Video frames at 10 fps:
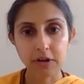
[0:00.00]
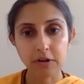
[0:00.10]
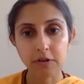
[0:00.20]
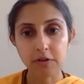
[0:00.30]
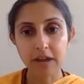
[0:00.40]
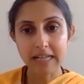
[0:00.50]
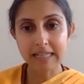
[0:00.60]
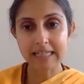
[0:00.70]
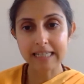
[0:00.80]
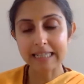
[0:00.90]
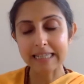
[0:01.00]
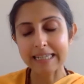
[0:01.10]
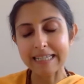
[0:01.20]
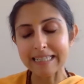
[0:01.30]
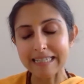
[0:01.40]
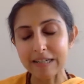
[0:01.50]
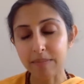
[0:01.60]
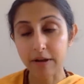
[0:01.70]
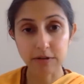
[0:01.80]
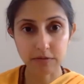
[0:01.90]
creating the least
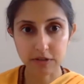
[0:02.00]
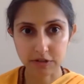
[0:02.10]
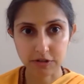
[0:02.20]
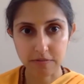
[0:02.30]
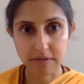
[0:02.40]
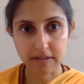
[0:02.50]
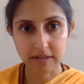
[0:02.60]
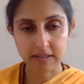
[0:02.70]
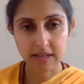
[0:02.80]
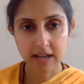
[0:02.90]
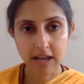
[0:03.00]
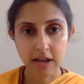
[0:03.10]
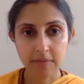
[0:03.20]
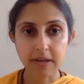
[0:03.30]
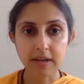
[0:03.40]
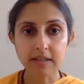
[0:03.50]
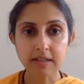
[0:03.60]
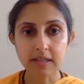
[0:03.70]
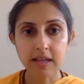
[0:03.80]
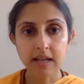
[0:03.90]
amount of disturbance?
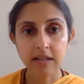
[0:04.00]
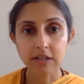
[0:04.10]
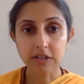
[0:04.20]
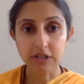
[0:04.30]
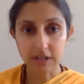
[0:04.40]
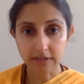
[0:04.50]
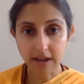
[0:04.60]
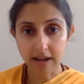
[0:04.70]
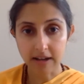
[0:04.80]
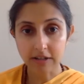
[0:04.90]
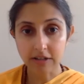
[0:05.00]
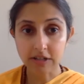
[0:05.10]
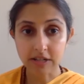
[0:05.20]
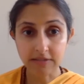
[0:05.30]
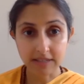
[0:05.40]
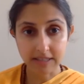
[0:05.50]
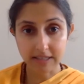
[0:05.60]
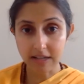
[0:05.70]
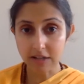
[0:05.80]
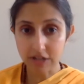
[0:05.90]
Because jivaha,
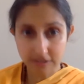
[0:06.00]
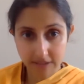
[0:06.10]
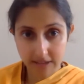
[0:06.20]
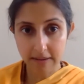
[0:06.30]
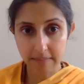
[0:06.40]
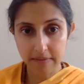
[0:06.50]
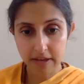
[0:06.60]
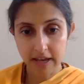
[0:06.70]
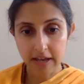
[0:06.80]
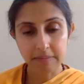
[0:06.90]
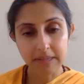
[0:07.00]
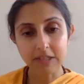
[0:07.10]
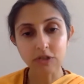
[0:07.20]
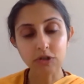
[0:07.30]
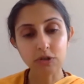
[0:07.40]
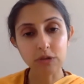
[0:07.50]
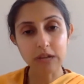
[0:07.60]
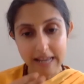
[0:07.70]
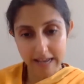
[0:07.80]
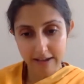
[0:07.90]
jivasya, jivanam means to
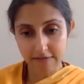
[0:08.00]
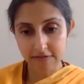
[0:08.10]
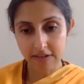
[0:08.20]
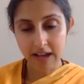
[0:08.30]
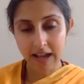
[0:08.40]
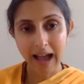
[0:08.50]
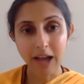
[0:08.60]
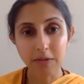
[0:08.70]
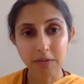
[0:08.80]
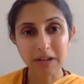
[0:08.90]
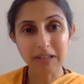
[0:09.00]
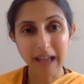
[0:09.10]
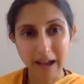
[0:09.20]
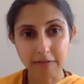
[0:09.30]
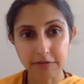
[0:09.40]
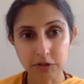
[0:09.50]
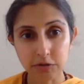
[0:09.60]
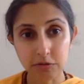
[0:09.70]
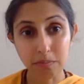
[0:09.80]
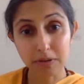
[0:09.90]
live, I will have
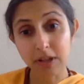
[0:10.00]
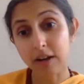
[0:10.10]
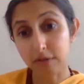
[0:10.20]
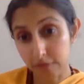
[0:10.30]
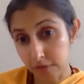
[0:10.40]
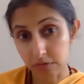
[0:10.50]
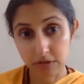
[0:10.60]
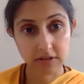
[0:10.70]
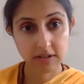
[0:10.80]
to pluck a fruit,